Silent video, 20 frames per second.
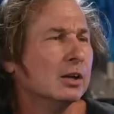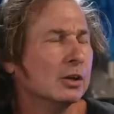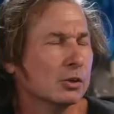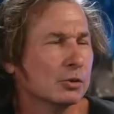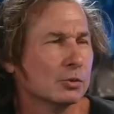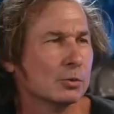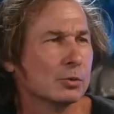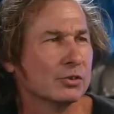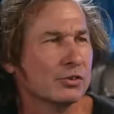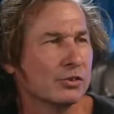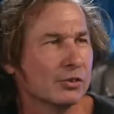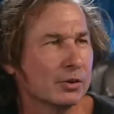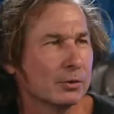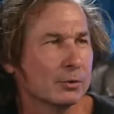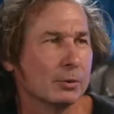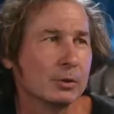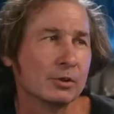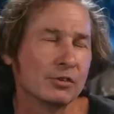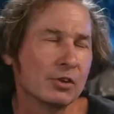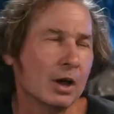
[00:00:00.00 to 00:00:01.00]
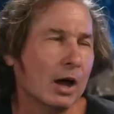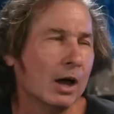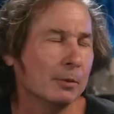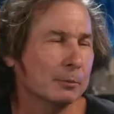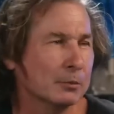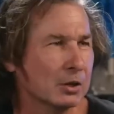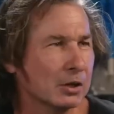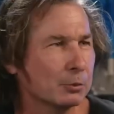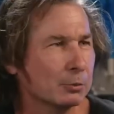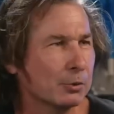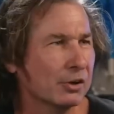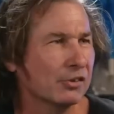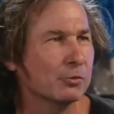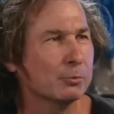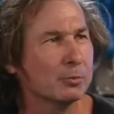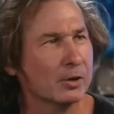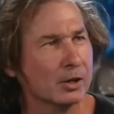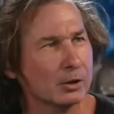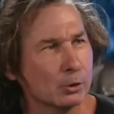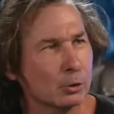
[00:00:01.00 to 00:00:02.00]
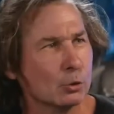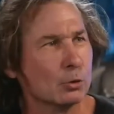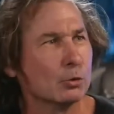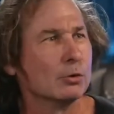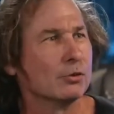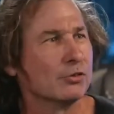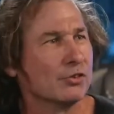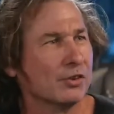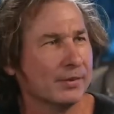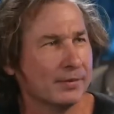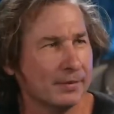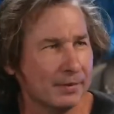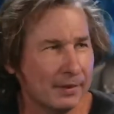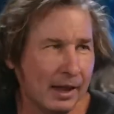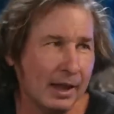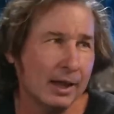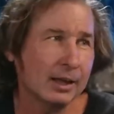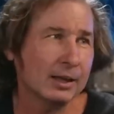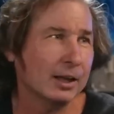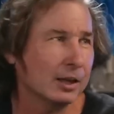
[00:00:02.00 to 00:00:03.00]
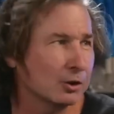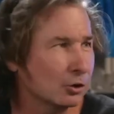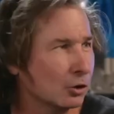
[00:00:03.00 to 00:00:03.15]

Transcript: towards the other one. So I'm gonna rest my laurels on that. And